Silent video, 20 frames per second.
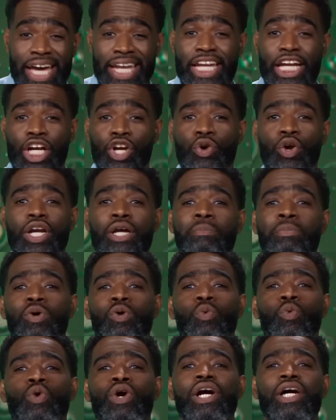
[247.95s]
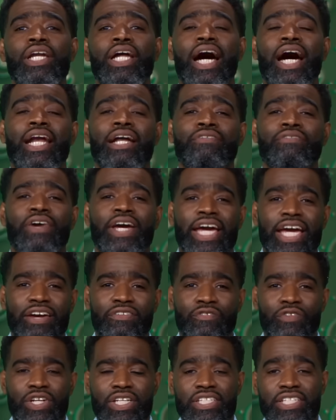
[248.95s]
An incredible 1 out of
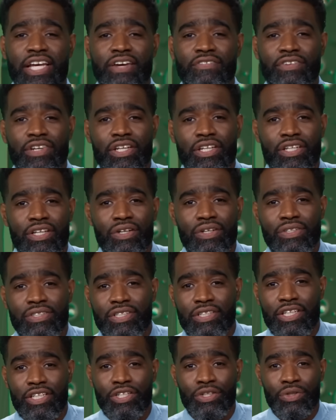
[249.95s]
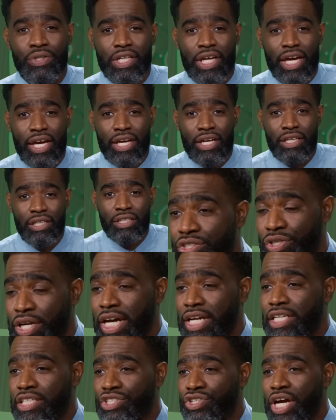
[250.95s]
every 7 adults in the UK
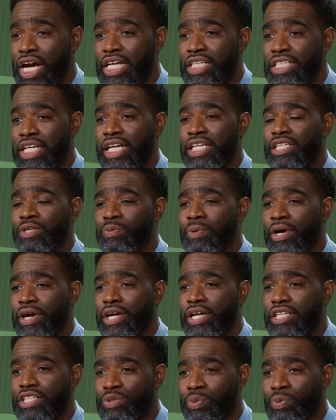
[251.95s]
tried a Dry January in